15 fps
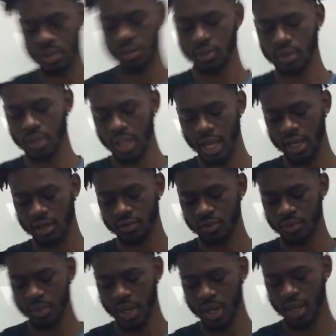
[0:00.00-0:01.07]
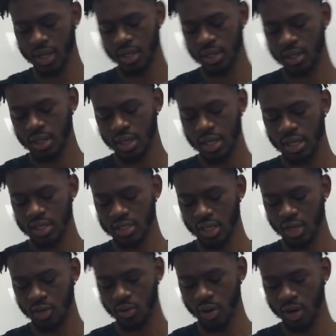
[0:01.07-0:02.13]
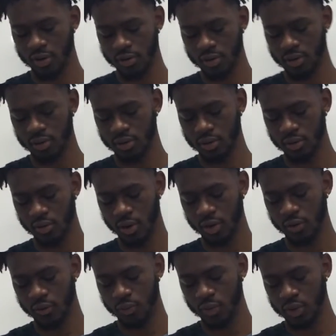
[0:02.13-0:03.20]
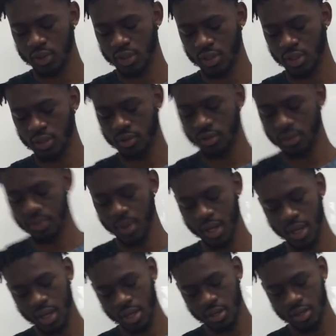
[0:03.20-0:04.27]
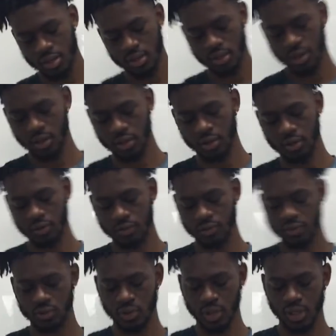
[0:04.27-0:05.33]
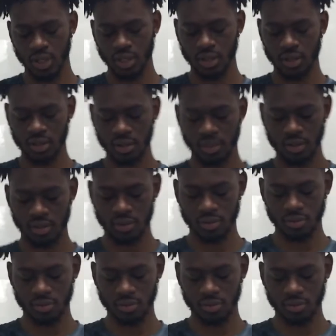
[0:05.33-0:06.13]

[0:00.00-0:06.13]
the lack of demand is a greater force than the demand of training and